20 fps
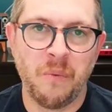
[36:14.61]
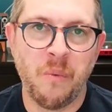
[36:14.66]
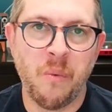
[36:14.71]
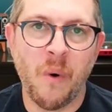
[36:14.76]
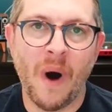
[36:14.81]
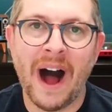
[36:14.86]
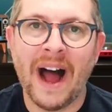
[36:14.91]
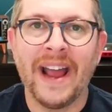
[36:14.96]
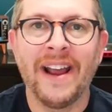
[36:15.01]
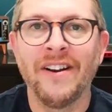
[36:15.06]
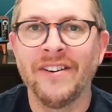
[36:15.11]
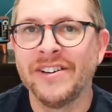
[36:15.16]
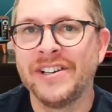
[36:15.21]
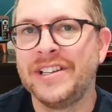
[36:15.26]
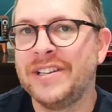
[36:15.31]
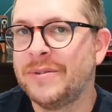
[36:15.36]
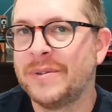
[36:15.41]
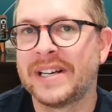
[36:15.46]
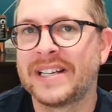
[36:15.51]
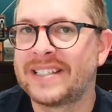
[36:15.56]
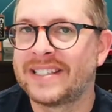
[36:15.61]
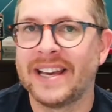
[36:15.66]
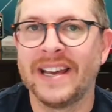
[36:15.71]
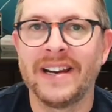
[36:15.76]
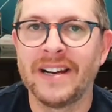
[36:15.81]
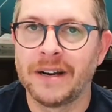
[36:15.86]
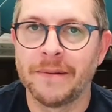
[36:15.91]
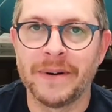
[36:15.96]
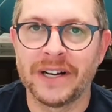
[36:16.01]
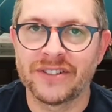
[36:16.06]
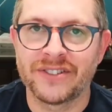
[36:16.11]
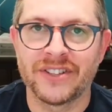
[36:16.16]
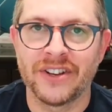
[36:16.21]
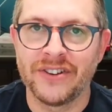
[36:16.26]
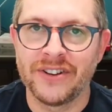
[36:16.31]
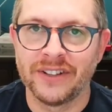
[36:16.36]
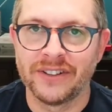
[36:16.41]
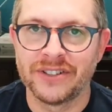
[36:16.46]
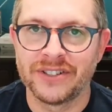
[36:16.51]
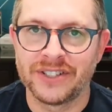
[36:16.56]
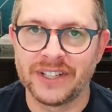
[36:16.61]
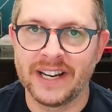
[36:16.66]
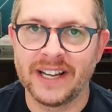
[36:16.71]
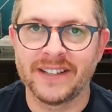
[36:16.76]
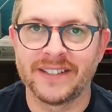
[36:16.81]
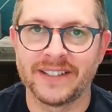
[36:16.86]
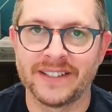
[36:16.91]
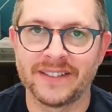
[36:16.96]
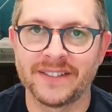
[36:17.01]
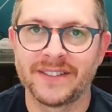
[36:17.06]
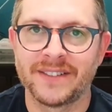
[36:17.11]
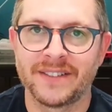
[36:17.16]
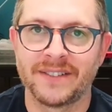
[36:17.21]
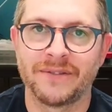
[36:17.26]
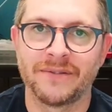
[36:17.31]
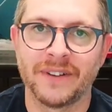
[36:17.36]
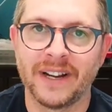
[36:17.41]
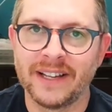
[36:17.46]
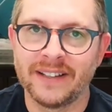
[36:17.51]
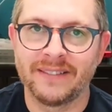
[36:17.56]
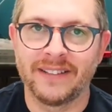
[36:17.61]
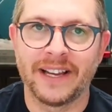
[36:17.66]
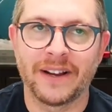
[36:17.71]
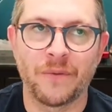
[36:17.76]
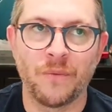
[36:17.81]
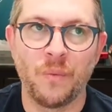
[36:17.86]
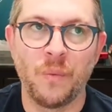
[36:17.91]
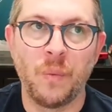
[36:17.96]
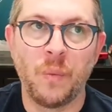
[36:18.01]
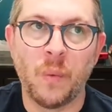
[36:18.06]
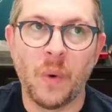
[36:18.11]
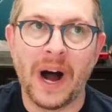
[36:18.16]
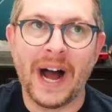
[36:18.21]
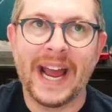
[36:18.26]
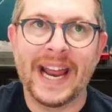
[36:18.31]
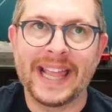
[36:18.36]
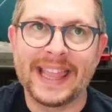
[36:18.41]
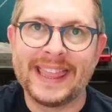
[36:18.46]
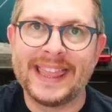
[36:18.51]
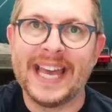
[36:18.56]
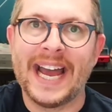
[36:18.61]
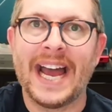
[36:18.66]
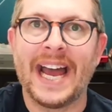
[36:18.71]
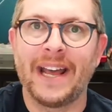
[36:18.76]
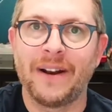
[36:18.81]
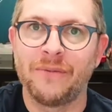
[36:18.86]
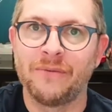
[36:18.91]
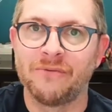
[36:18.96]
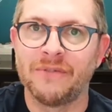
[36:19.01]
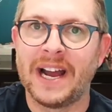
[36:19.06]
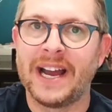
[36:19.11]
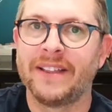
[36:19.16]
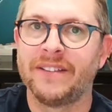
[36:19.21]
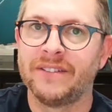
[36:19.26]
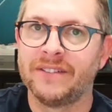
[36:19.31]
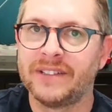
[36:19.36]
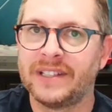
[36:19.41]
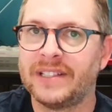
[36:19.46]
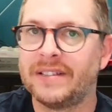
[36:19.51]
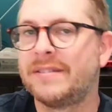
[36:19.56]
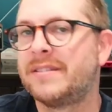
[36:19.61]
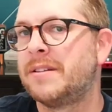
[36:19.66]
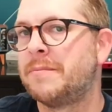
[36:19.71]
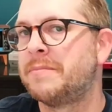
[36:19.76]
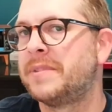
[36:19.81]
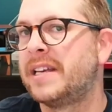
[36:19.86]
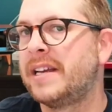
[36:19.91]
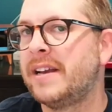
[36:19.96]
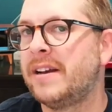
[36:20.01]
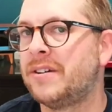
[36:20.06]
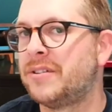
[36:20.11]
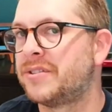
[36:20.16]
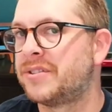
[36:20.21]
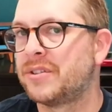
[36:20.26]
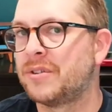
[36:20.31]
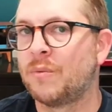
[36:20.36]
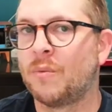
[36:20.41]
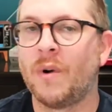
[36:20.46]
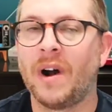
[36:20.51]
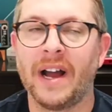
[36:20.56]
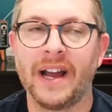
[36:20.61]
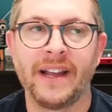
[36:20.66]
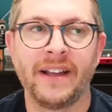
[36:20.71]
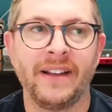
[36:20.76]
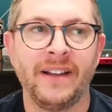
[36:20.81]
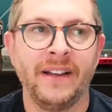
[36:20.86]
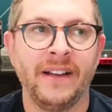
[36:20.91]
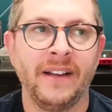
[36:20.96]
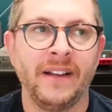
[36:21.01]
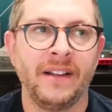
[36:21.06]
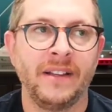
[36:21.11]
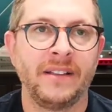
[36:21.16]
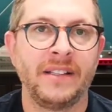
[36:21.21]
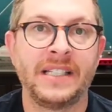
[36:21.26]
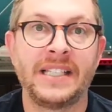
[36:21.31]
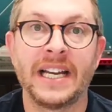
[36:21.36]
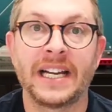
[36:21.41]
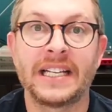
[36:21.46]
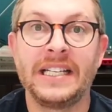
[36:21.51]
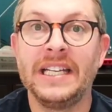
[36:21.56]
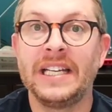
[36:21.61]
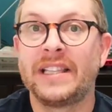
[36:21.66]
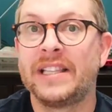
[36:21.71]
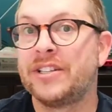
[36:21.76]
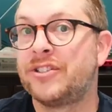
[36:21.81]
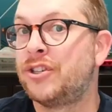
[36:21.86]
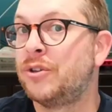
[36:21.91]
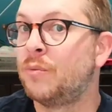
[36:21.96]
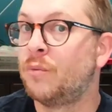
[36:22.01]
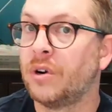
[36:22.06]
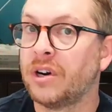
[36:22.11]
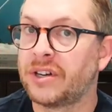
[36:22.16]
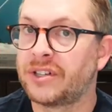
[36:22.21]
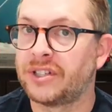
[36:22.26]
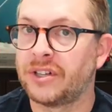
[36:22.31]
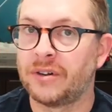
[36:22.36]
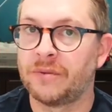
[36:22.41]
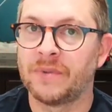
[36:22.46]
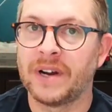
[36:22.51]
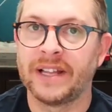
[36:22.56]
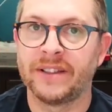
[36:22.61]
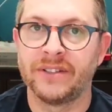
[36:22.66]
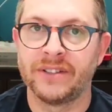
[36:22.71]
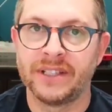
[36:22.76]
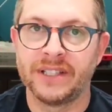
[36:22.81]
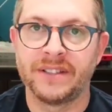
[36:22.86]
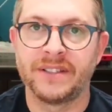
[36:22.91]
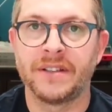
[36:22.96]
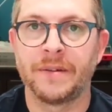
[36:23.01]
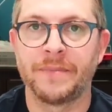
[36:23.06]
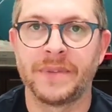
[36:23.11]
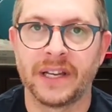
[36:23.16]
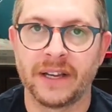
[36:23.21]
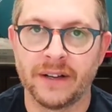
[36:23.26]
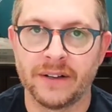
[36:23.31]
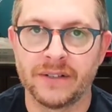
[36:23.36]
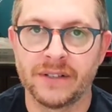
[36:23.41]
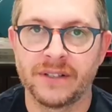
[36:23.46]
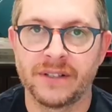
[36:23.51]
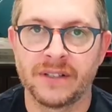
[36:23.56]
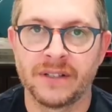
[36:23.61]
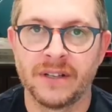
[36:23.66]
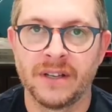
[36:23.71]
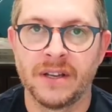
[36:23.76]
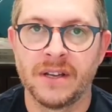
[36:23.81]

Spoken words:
why are you excited about cellular senescence, right? Like, why that rather than something else? Or why the technique that she works on rather than something else?